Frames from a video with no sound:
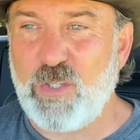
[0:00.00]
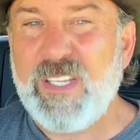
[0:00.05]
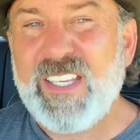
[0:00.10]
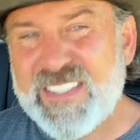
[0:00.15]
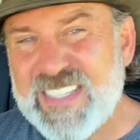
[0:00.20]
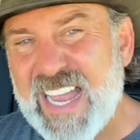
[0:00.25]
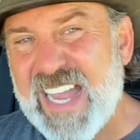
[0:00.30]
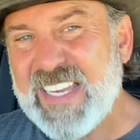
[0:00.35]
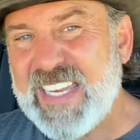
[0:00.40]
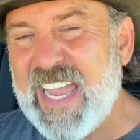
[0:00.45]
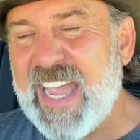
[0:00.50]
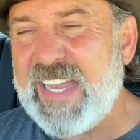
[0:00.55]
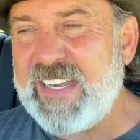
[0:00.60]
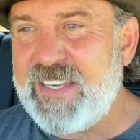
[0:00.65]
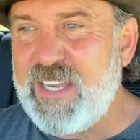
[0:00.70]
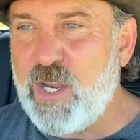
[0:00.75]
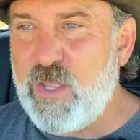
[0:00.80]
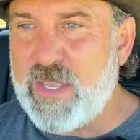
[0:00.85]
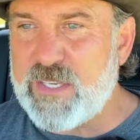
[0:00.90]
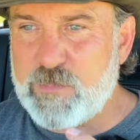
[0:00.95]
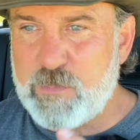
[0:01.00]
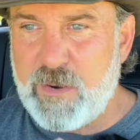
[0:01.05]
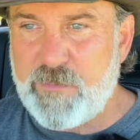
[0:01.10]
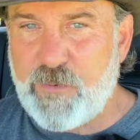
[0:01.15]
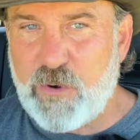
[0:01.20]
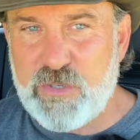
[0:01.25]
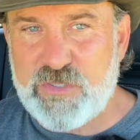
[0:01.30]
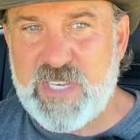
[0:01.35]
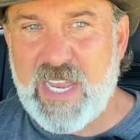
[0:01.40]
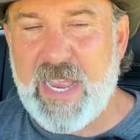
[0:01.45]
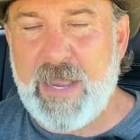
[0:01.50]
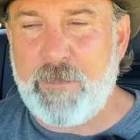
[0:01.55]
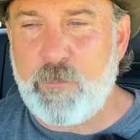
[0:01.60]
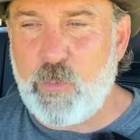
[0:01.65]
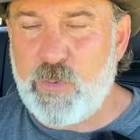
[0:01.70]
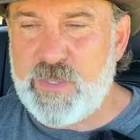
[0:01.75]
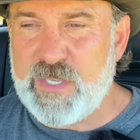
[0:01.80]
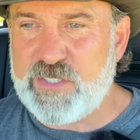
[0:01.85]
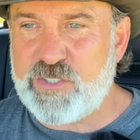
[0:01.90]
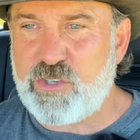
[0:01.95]
At least not yet. You know, that's my first time
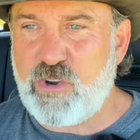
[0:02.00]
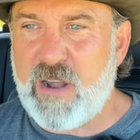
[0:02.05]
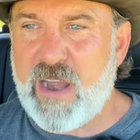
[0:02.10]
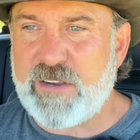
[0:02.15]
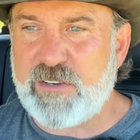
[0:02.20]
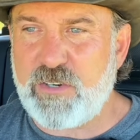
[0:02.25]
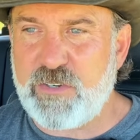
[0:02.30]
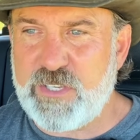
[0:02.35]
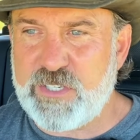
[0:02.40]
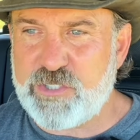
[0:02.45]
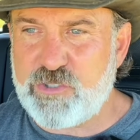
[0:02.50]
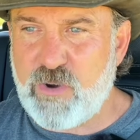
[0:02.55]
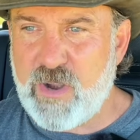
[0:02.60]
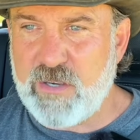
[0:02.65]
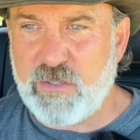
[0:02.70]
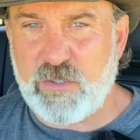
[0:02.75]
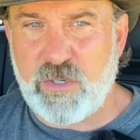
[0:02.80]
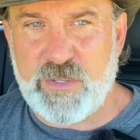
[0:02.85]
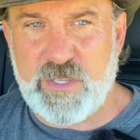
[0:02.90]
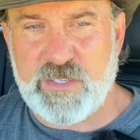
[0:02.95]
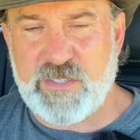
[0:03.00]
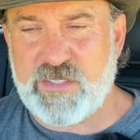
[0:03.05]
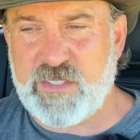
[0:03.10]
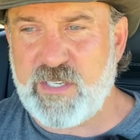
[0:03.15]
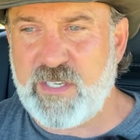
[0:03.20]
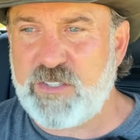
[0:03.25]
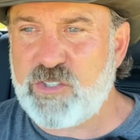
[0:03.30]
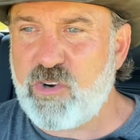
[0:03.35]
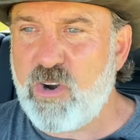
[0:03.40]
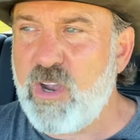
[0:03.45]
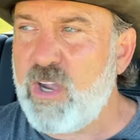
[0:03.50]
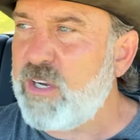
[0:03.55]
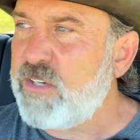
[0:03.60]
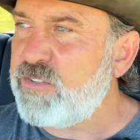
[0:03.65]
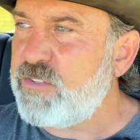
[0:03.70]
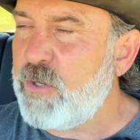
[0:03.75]
with this tractor, this trailer, this truck.